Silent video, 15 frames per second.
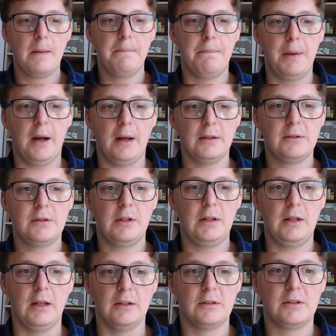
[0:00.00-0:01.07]
But
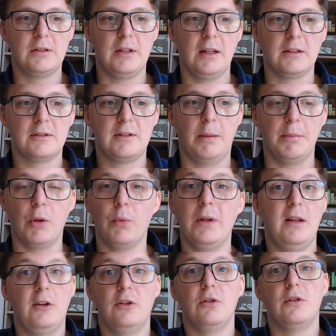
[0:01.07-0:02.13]
it's something we
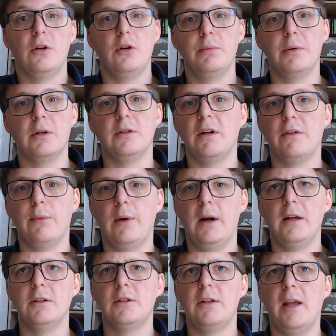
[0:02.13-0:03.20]
need to do because
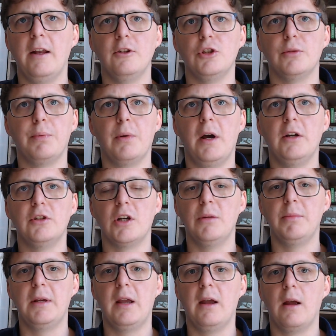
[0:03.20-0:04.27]
otherwise energy suppliers are going
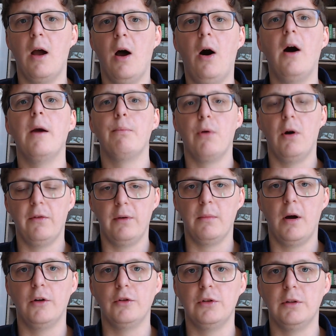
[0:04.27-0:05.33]
to be getting higher profit
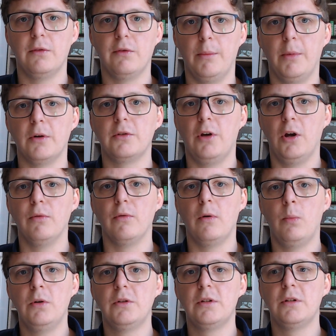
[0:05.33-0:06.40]
margins from October
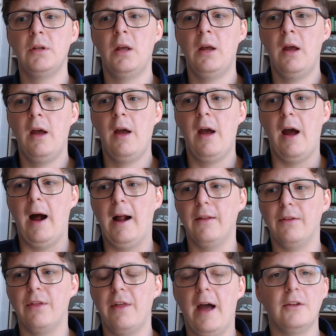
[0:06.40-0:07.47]
onwards.
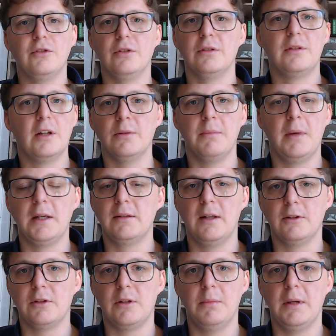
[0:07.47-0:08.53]
And that just doesn't make
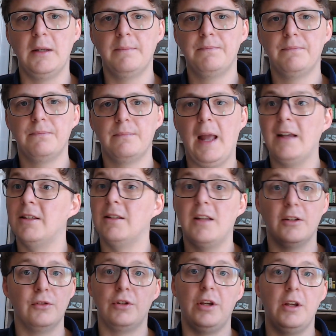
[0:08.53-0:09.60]
sense to me, as it
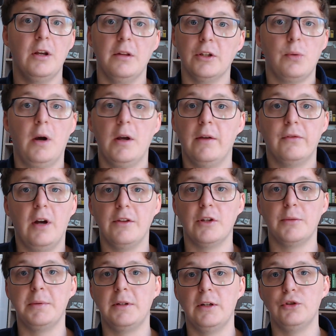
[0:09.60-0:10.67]
doesn't to you. That's why you've signed this
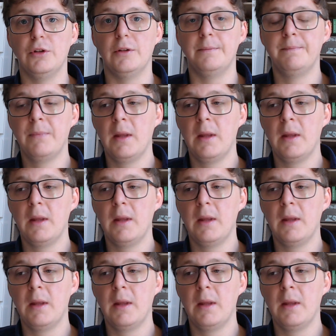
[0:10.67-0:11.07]
petition.